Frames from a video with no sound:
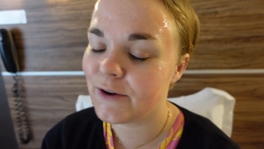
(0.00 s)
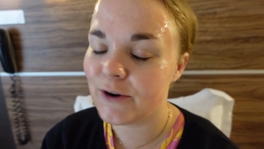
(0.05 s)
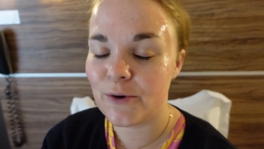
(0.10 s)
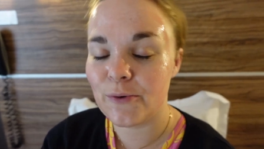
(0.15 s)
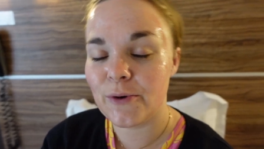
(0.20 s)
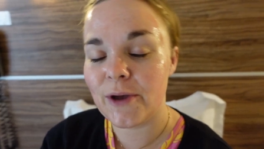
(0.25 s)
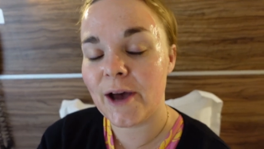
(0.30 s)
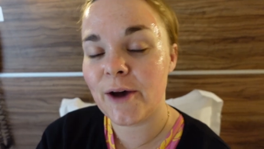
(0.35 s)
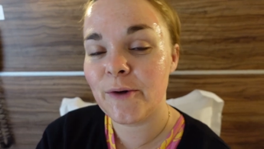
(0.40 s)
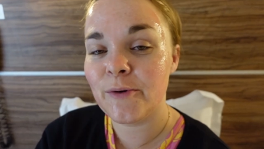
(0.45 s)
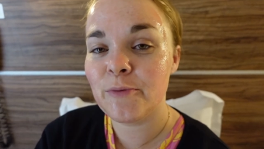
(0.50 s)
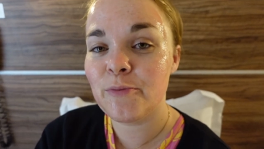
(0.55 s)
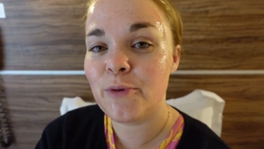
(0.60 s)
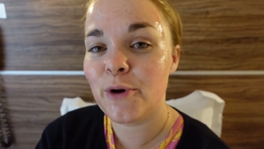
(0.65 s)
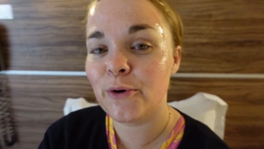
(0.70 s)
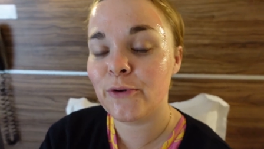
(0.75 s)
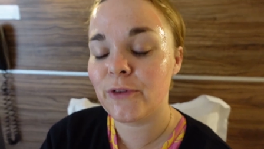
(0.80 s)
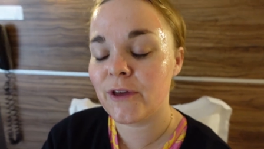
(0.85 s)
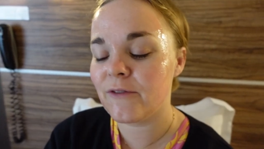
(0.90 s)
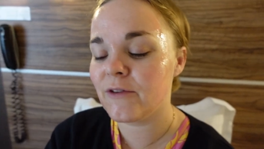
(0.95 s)
Or yeah, we
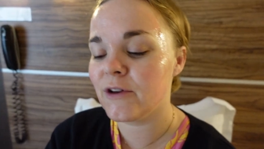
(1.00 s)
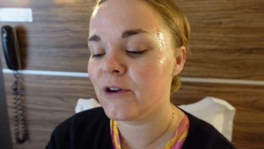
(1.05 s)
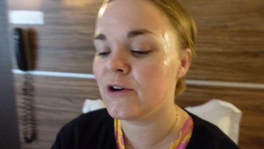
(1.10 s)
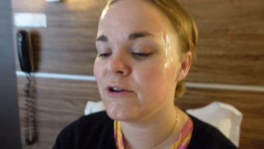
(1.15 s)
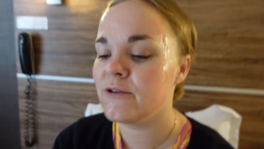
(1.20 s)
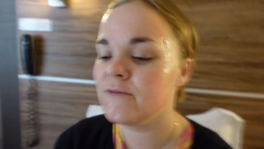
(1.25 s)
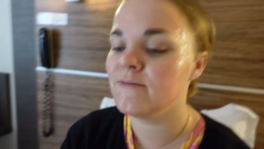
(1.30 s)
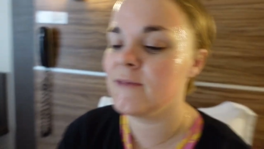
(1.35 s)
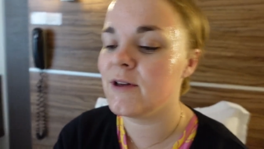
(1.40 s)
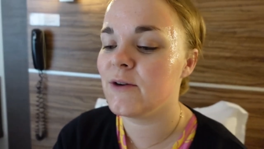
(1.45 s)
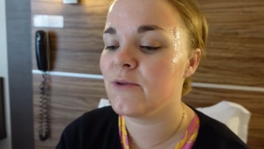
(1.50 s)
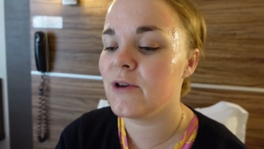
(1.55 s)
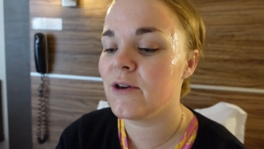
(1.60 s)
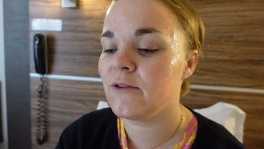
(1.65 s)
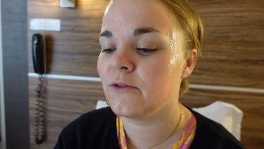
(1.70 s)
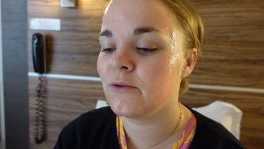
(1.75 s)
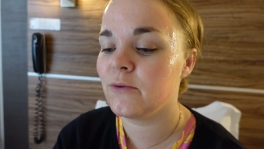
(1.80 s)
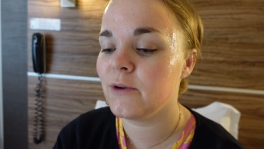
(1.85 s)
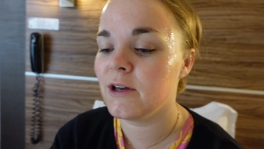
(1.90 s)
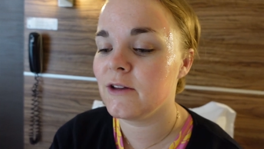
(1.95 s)
both have it on and we
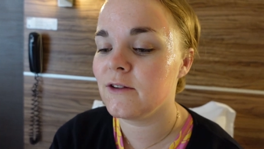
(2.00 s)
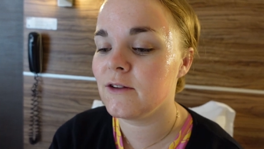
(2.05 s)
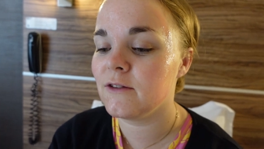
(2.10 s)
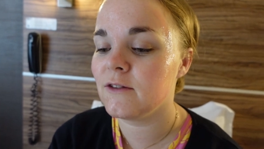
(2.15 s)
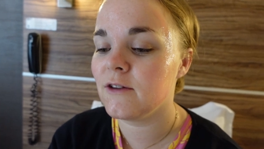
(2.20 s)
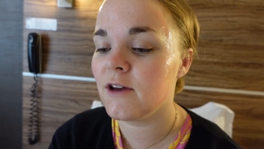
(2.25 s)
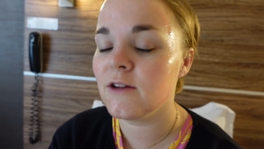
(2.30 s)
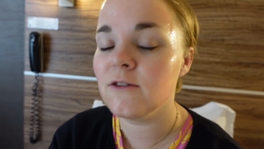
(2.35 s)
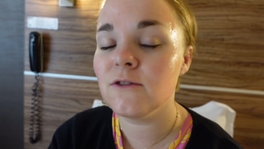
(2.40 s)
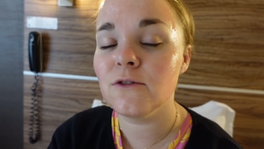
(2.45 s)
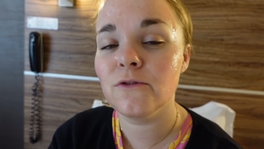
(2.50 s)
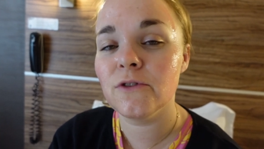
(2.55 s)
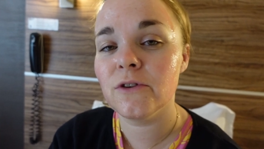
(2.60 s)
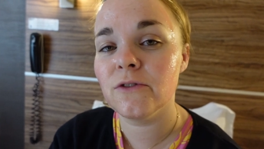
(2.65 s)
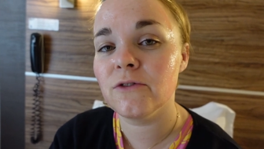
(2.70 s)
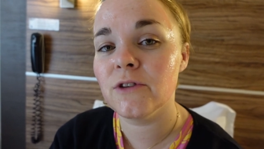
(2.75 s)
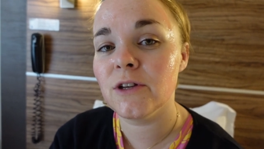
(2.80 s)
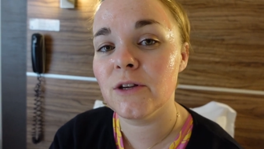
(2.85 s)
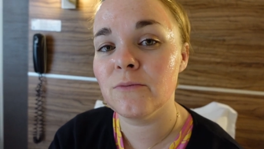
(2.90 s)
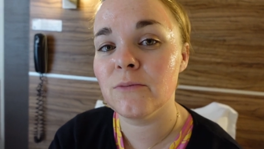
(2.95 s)
have to wait 10 to
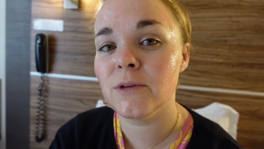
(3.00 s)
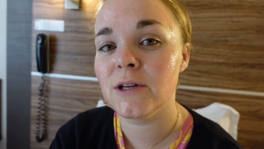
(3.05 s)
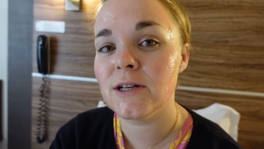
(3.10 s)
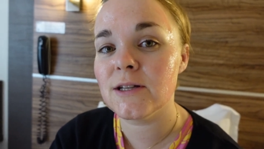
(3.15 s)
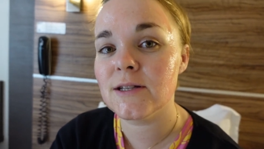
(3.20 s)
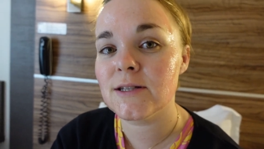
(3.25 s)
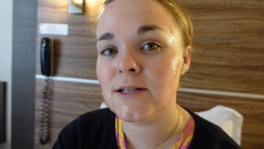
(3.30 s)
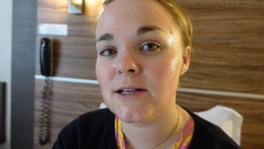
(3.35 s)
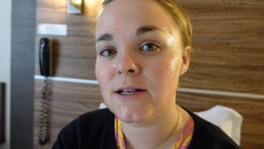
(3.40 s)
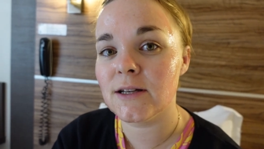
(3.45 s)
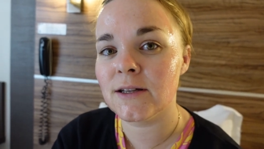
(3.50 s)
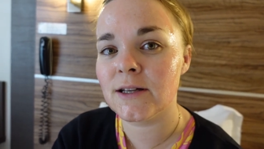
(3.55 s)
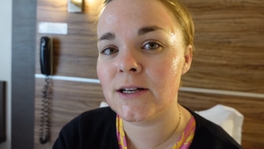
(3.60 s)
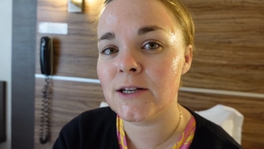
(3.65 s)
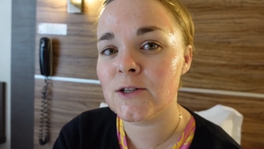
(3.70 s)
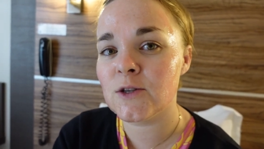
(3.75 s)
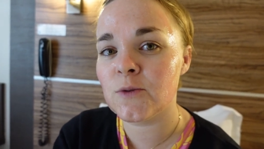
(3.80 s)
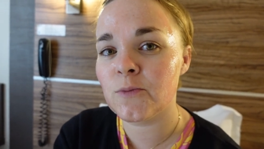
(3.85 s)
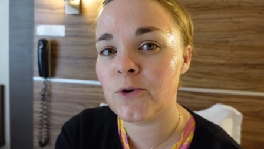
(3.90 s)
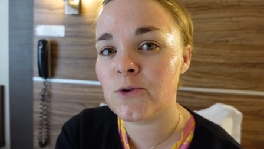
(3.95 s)
15 minutes and then
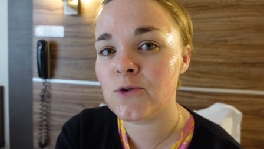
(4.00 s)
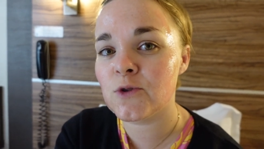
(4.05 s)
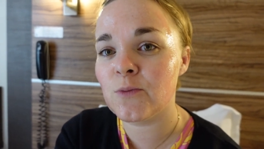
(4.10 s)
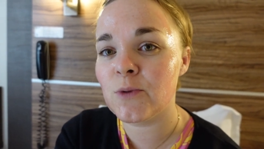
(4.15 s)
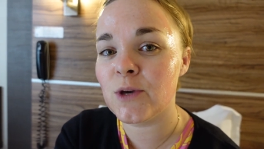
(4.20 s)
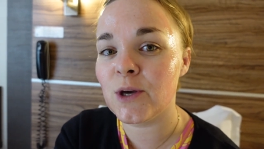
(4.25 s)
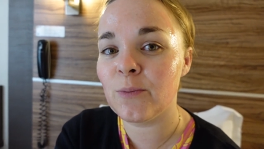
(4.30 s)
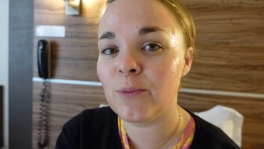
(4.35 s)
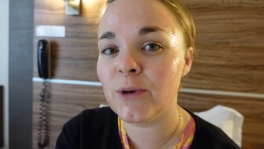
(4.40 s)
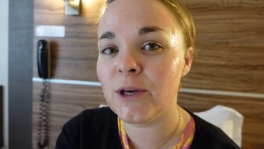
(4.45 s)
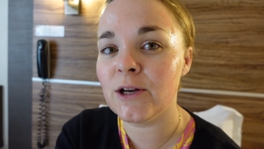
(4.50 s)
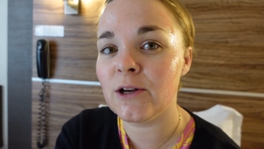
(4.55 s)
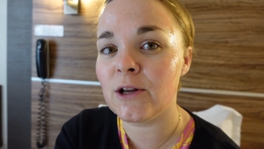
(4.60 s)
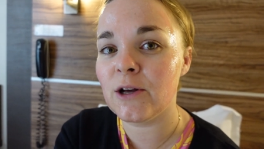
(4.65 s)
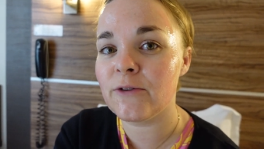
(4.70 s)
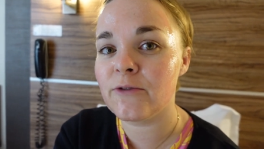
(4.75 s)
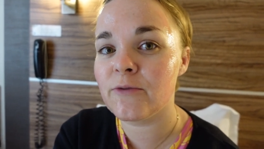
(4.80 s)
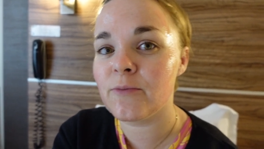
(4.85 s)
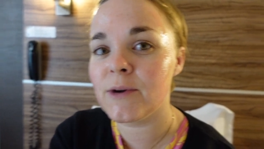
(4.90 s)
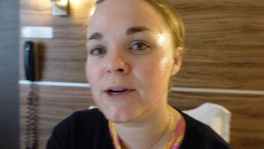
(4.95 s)
it's supposed to be a
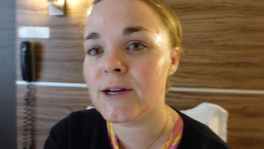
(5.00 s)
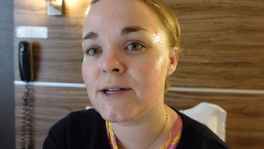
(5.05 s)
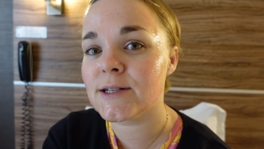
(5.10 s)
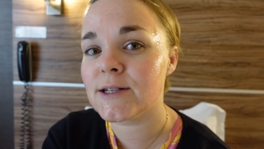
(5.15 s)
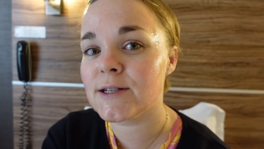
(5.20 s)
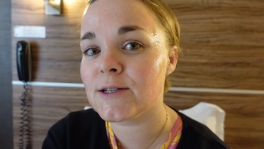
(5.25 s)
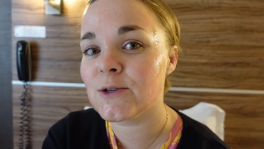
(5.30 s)
peel-off mask.